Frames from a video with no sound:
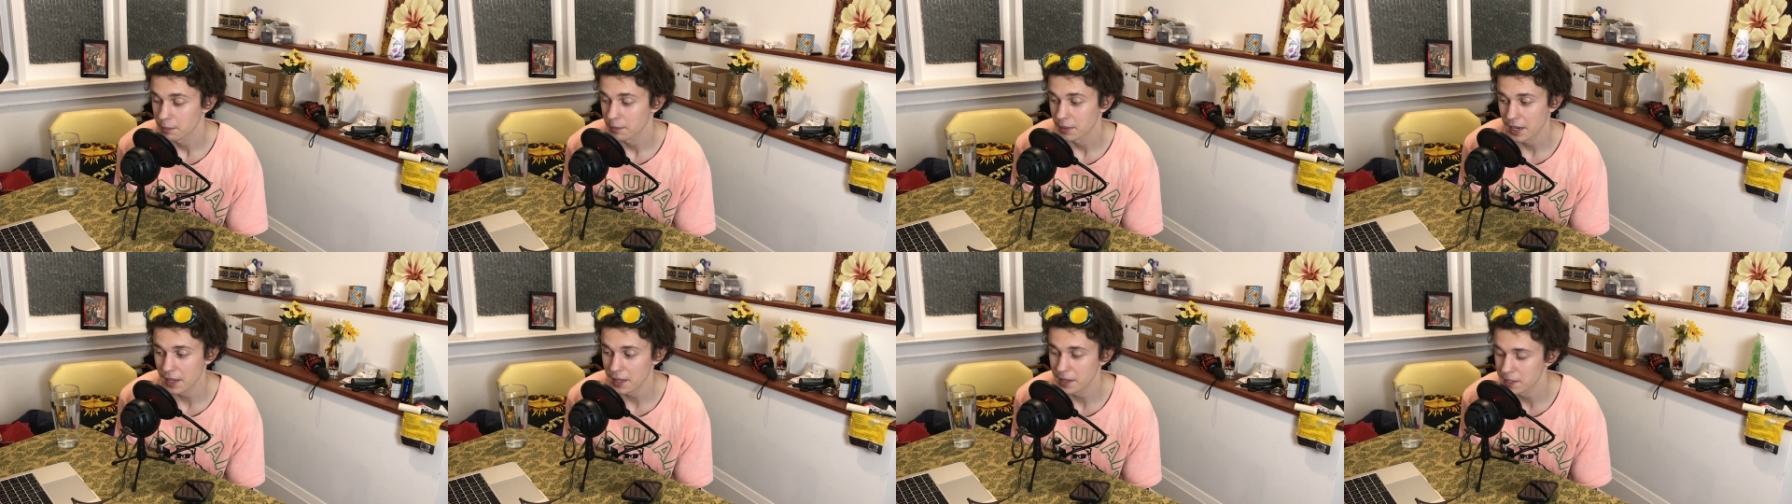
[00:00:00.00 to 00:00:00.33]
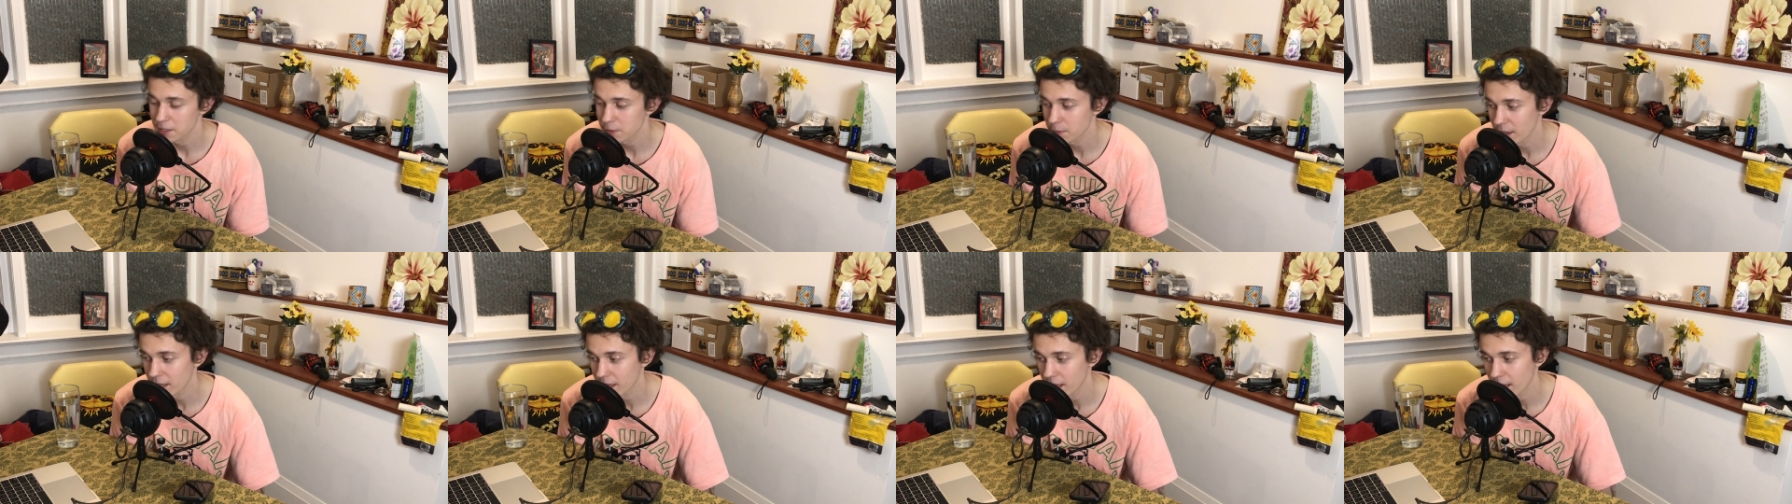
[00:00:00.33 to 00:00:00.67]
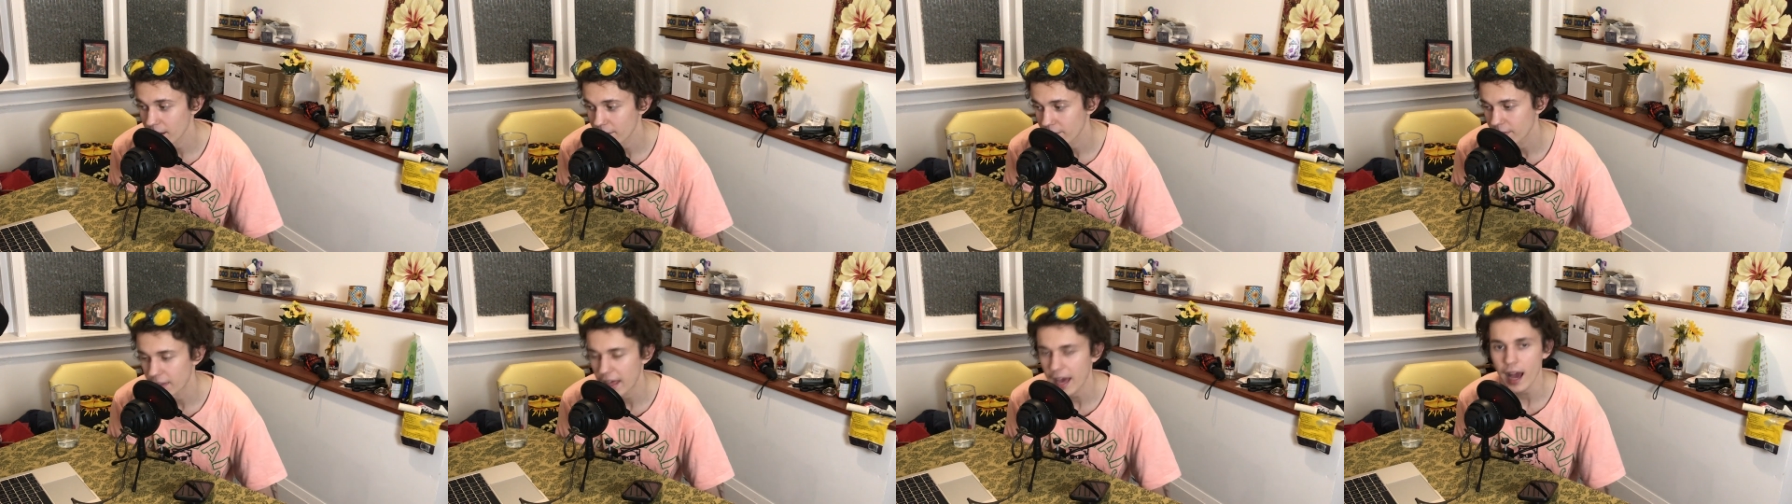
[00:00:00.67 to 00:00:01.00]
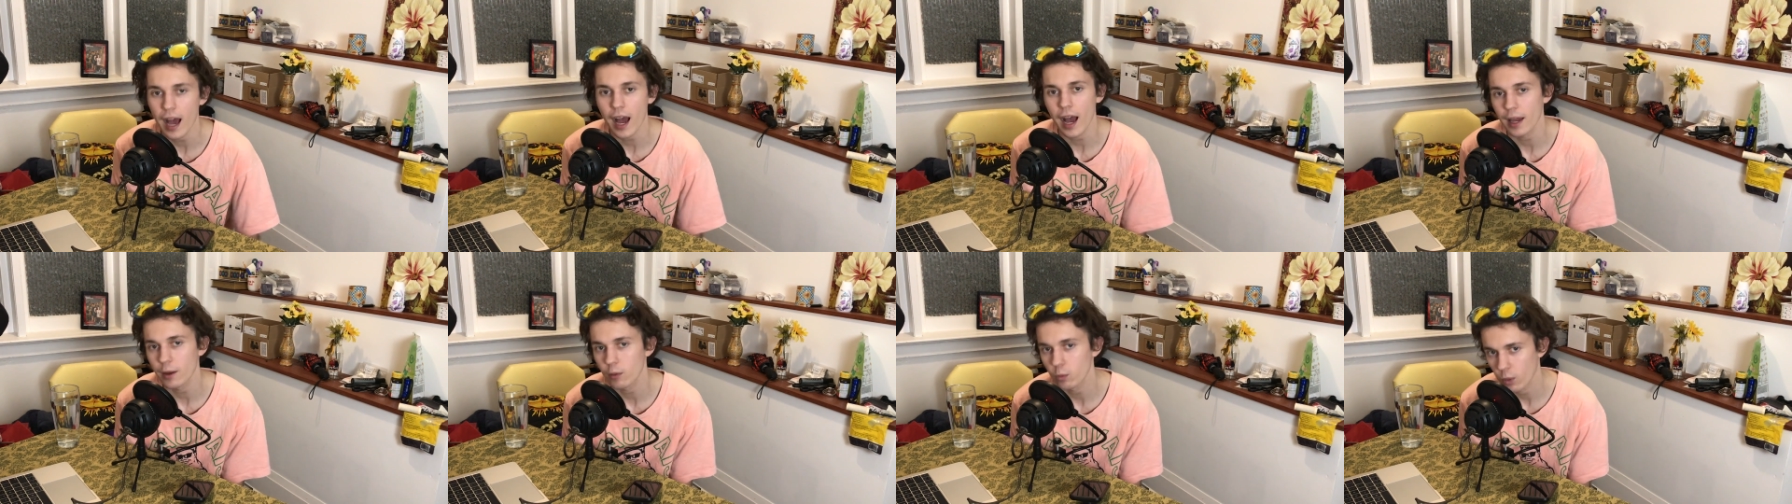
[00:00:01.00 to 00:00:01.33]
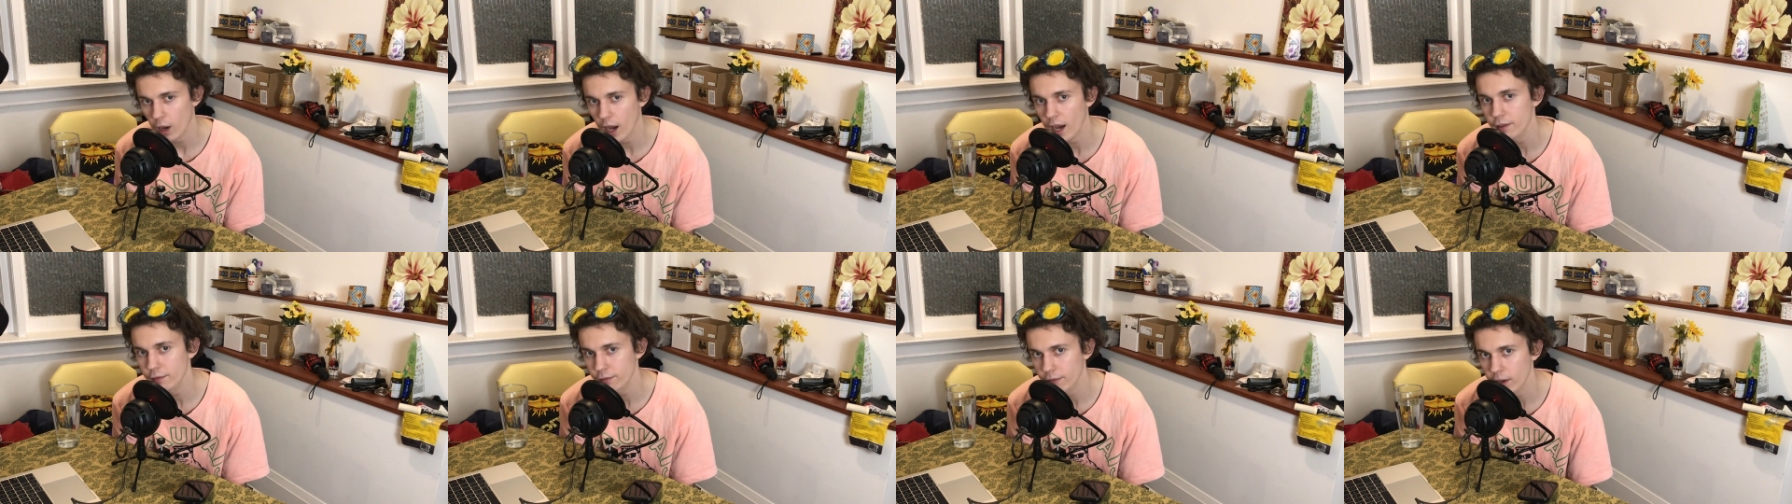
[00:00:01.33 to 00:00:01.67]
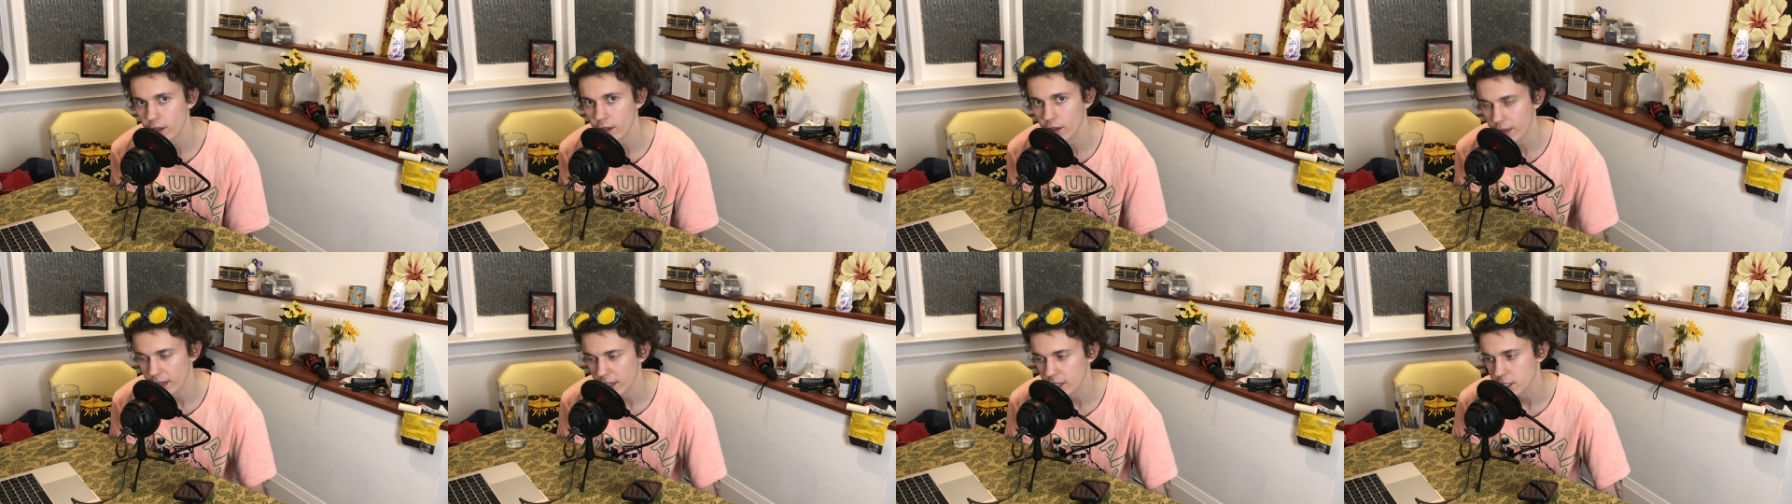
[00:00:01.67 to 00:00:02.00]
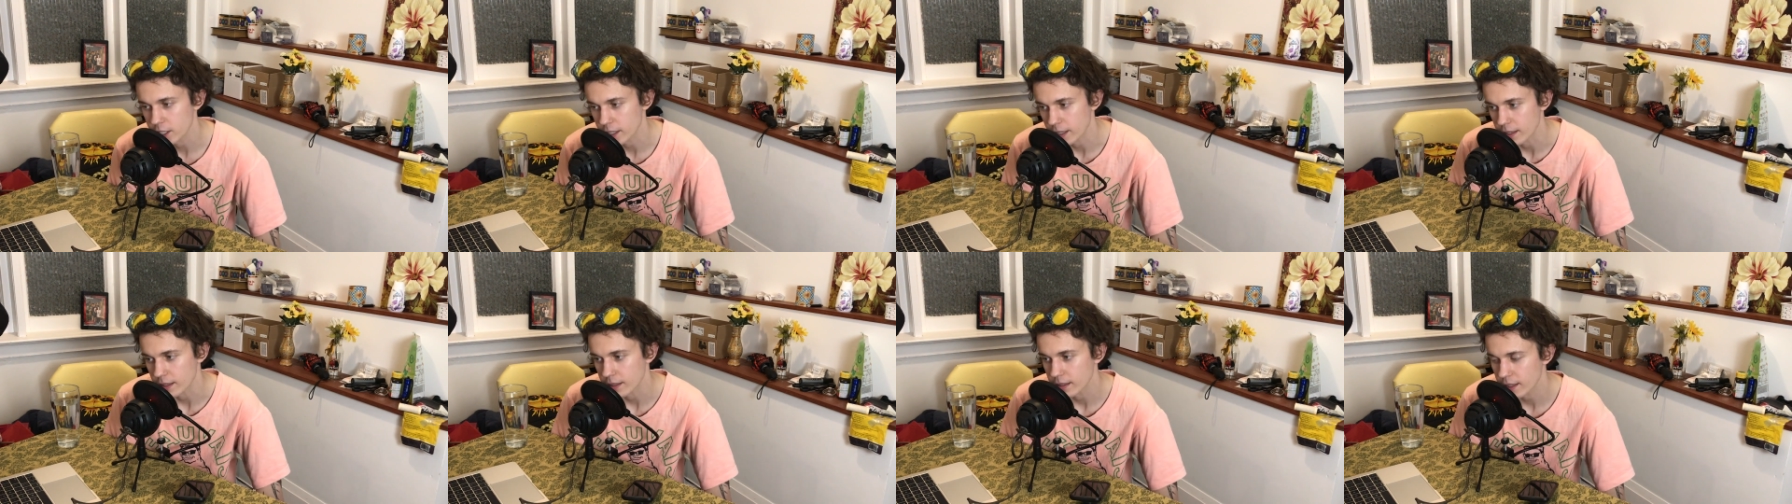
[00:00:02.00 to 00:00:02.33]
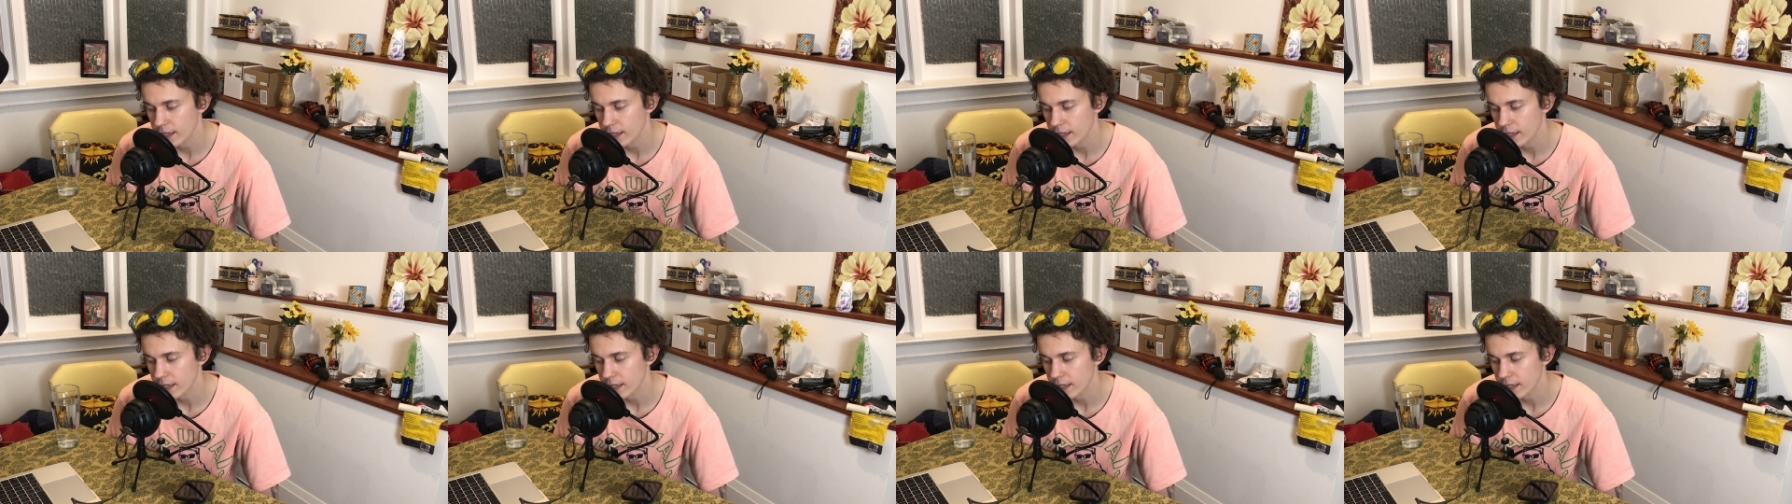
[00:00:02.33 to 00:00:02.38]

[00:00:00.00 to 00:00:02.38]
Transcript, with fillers: hey, this is my life. That I I'd follow that shit.